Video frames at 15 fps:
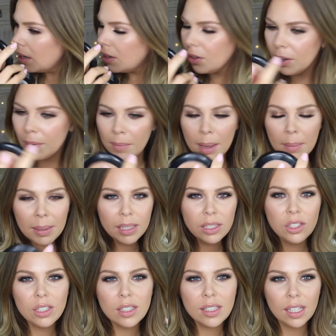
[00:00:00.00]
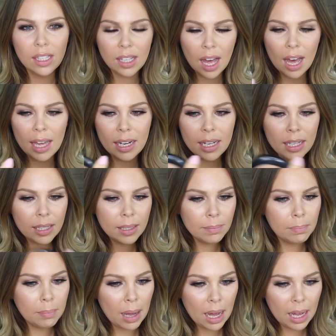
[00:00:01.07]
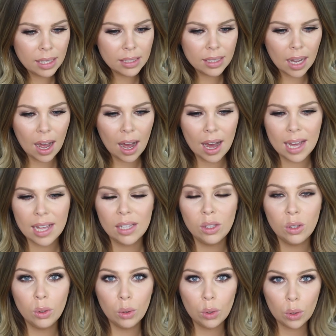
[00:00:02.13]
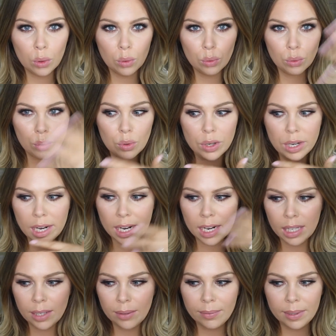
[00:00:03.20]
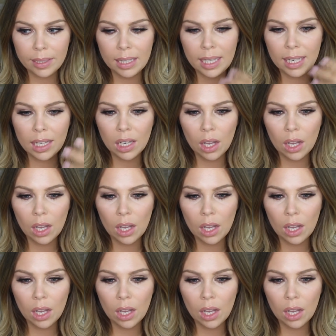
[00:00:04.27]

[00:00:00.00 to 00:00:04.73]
I don't know, maybe it's just the lighting, but I look really, really